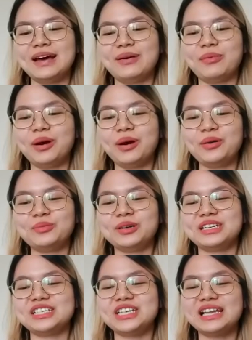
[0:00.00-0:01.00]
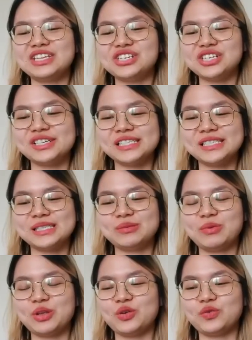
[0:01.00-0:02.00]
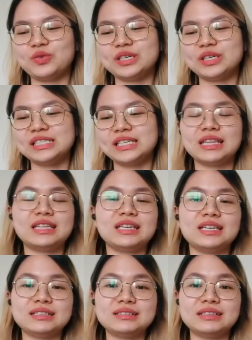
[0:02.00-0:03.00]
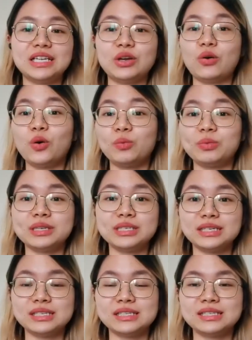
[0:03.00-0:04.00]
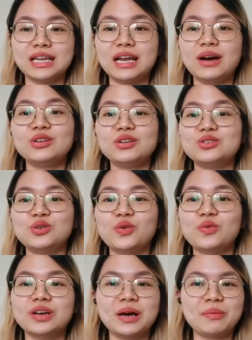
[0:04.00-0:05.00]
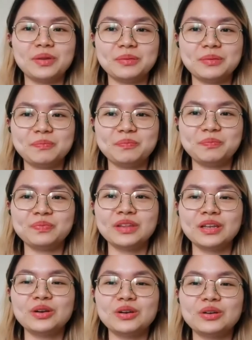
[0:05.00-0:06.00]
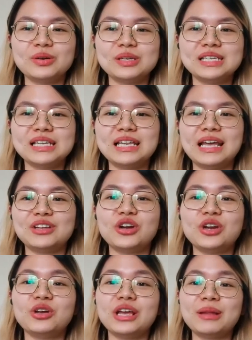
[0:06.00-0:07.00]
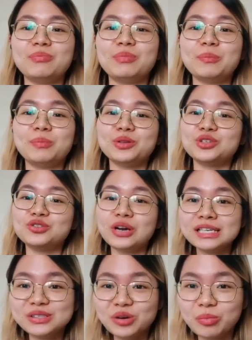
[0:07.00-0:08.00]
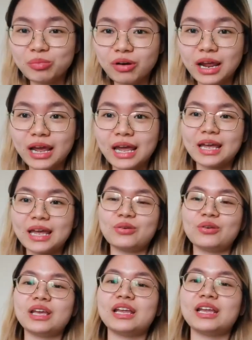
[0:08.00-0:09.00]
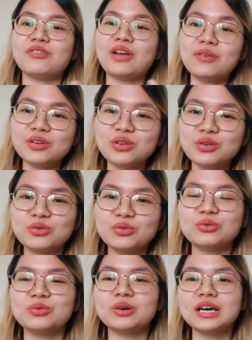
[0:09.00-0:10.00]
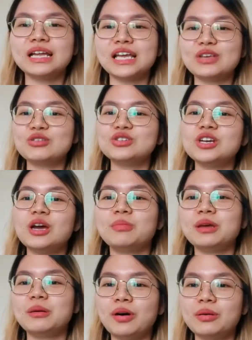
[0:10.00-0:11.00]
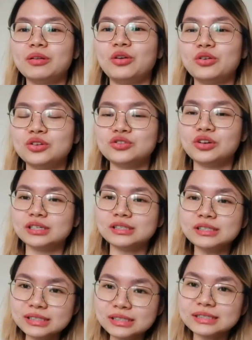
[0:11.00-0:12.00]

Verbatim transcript: what were the challenges when you first started your whole business, and how did you overcome them? Was it like trying to get people to trust your brand or getting revenue? Can you share a bit about your struggles?